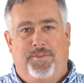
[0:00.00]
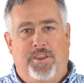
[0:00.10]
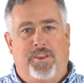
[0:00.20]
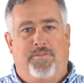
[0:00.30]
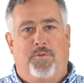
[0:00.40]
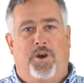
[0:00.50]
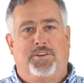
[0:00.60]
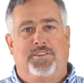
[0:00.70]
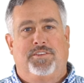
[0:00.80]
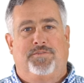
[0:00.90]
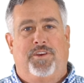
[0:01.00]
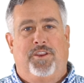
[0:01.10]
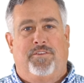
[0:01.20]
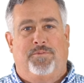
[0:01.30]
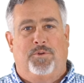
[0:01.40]
Thank you for watching this
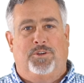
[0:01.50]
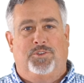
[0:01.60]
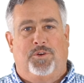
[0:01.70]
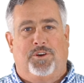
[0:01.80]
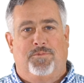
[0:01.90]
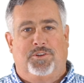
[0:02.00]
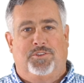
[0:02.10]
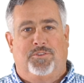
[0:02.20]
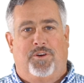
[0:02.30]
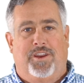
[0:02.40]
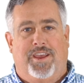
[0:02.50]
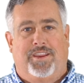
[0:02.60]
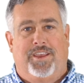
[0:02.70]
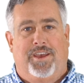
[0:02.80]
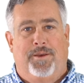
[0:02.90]
video from
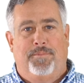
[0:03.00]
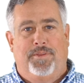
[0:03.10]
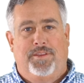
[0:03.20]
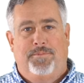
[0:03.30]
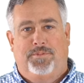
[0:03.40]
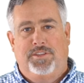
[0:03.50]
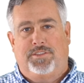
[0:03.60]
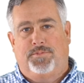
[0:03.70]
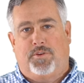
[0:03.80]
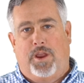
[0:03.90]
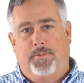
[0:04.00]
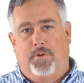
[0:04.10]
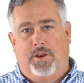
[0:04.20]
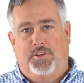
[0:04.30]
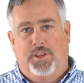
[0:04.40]
NorthshoreCommercialDoor.com. Please subscribe
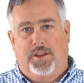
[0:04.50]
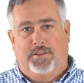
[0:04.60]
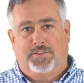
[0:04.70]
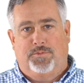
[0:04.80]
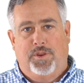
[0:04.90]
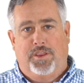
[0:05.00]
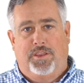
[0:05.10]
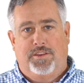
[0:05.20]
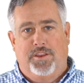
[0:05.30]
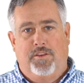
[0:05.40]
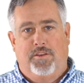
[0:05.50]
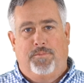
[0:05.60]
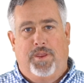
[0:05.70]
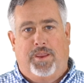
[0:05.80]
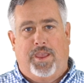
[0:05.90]
to our channel so we can continue to
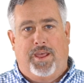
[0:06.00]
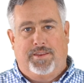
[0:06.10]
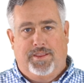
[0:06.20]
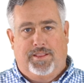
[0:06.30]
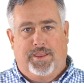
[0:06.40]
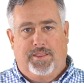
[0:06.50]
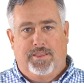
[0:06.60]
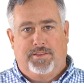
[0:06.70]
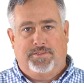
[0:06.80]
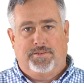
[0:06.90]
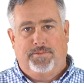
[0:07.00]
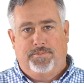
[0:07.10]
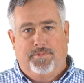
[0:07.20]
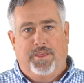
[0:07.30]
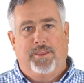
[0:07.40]
make content like this.
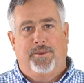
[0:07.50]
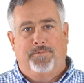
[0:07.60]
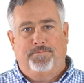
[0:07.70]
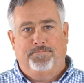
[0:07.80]
Thank you.